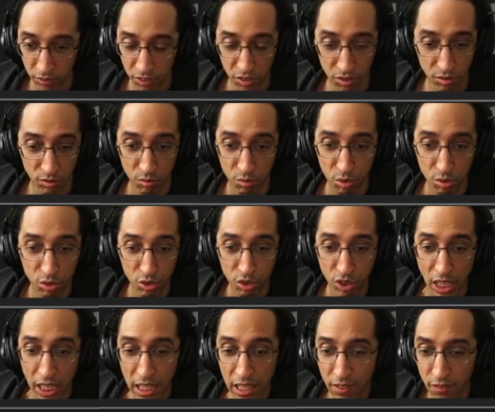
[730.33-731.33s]
just
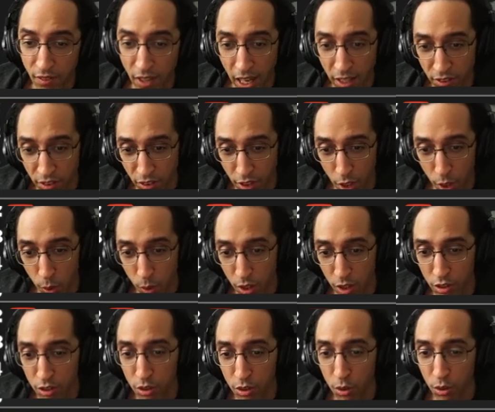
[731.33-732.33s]
save that stone
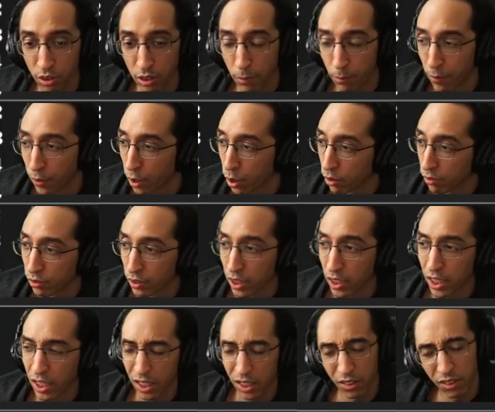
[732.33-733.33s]
and do something over in
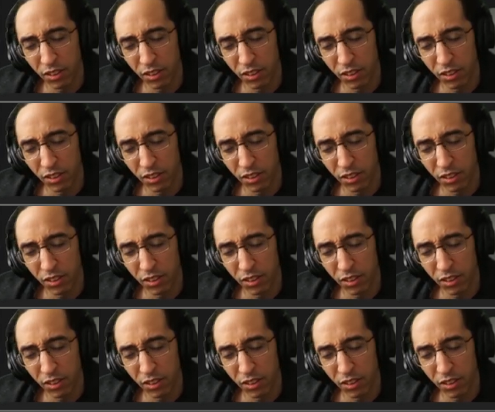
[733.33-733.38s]
here.